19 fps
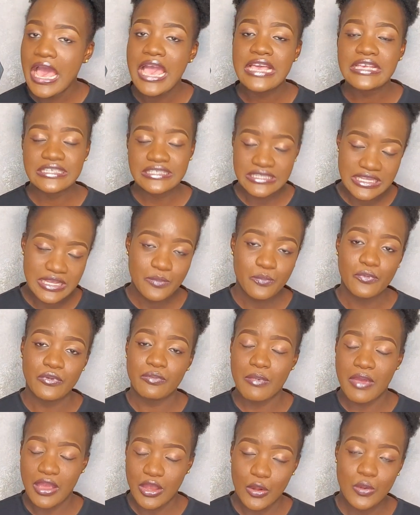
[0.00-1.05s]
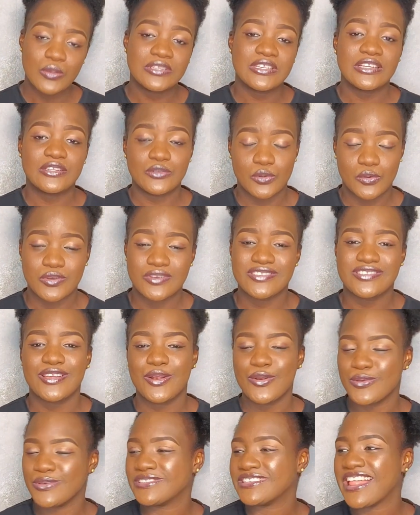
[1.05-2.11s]
I sleep with my closet doors
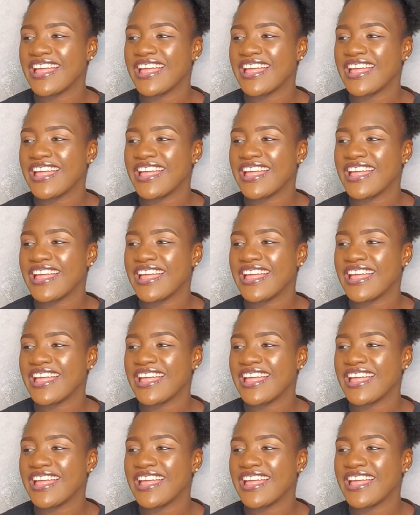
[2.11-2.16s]
closed.